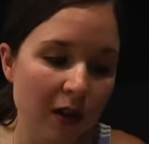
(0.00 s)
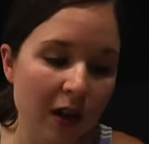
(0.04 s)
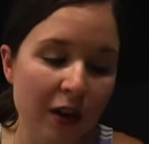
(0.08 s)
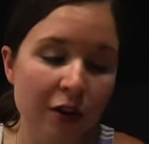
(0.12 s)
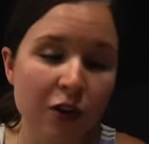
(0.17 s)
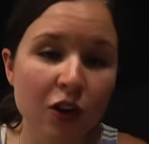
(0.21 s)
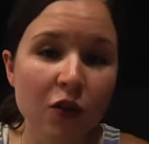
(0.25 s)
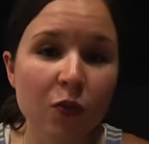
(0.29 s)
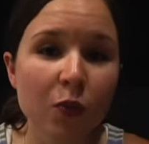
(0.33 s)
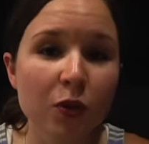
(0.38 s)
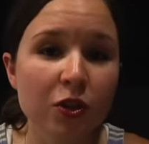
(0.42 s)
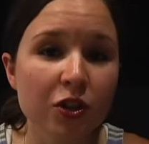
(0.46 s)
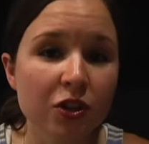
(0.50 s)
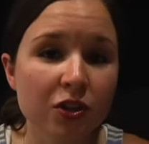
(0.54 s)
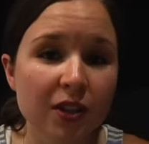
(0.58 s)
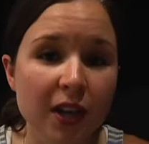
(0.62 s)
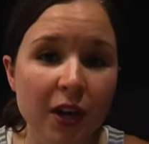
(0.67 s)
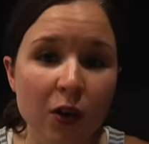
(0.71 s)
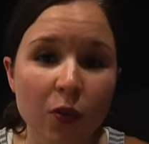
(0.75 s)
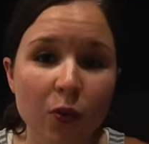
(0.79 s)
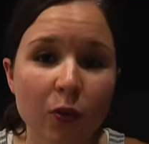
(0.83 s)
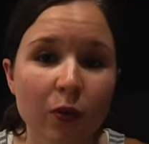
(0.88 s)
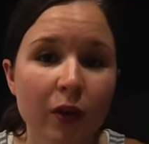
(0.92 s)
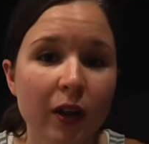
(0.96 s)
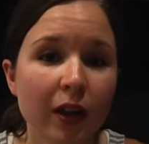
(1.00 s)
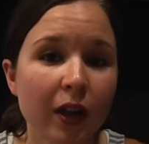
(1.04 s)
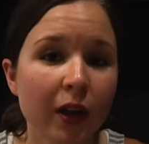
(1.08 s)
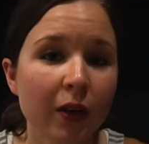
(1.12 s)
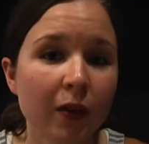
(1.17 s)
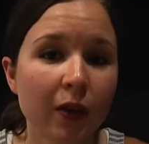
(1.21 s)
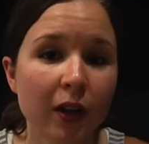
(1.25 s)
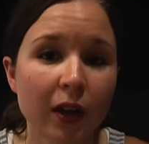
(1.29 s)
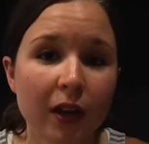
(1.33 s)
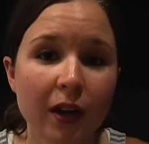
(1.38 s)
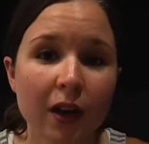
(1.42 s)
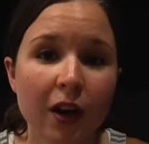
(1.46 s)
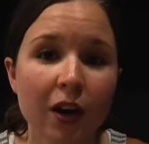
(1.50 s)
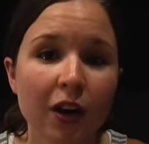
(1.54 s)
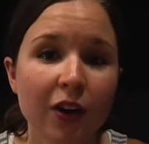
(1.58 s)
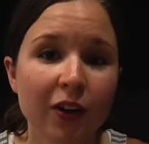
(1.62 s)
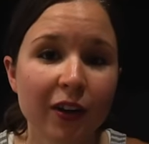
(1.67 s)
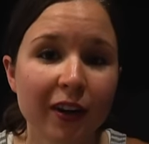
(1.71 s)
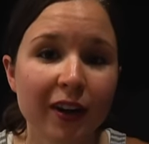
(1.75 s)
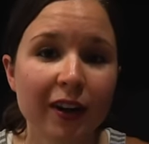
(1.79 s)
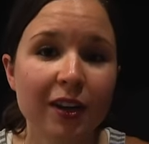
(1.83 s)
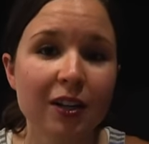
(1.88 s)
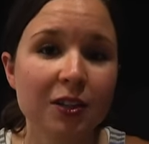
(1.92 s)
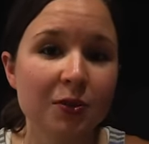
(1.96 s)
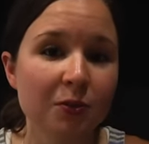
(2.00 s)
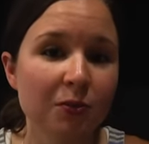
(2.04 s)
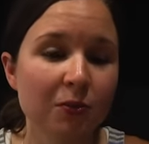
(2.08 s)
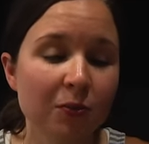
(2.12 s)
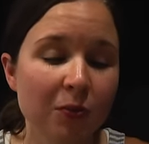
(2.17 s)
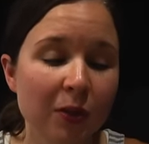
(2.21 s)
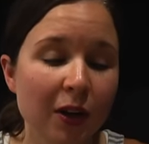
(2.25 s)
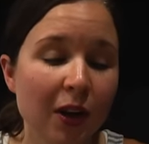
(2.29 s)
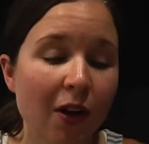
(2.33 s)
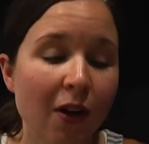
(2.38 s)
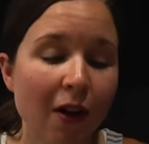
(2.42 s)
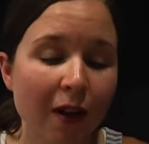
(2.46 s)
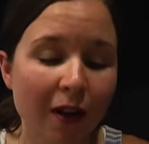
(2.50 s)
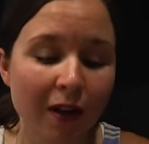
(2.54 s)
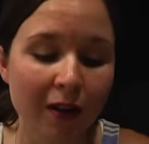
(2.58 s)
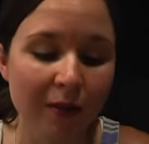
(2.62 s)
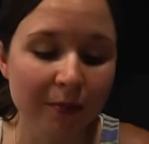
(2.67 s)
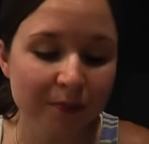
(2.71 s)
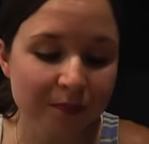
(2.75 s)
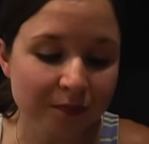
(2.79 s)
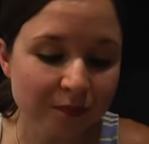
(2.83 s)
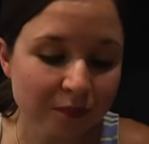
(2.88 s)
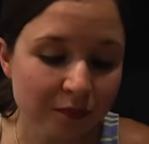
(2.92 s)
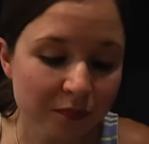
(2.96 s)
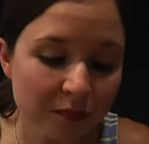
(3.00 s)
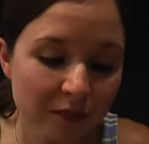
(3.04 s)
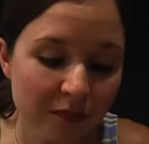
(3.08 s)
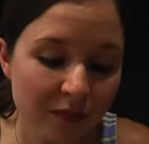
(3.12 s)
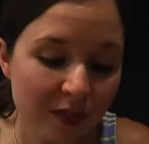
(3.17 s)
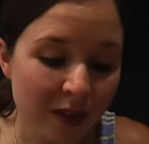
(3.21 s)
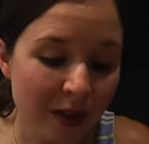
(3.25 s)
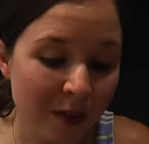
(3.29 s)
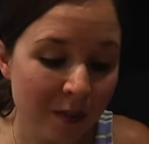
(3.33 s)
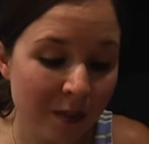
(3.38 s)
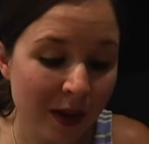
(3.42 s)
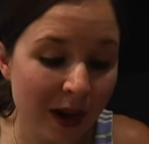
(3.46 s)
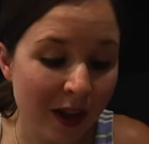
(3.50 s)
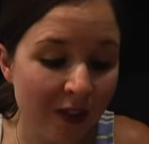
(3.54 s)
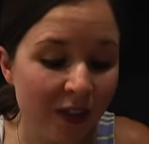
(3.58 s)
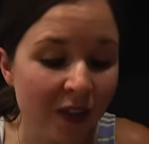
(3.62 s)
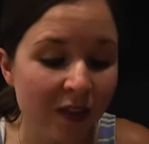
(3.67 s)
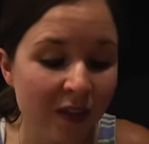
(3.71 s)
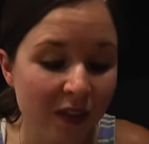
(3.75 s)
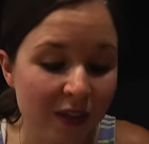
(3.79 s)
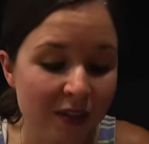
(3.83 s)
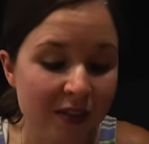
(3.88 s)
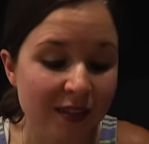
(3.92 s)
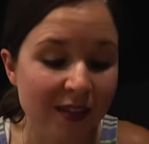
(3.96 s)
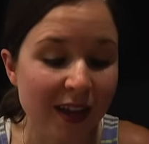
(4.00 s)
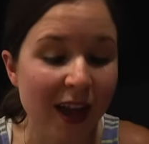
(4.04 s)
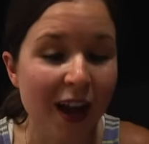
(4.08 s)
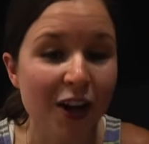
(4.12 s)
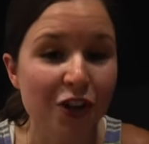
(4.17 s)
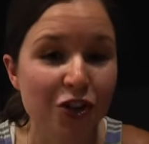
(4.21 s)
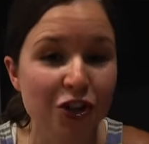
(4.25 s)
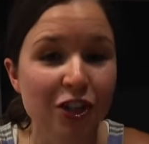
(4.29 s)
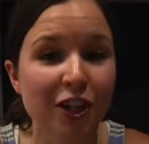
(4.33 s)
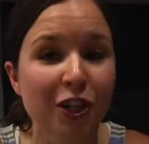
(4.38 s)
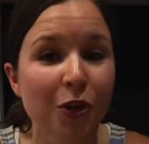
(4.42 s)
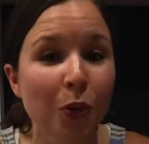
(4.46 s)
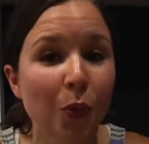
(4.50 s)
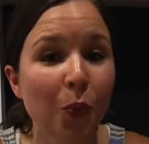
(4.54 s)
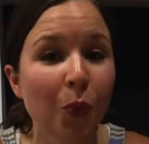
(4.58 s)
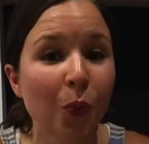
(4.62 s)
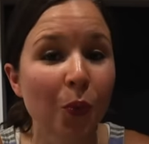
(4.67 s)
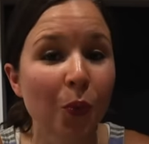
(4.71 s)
I don't know if we're just like really, really hungry, because we are, but I think this is actually like a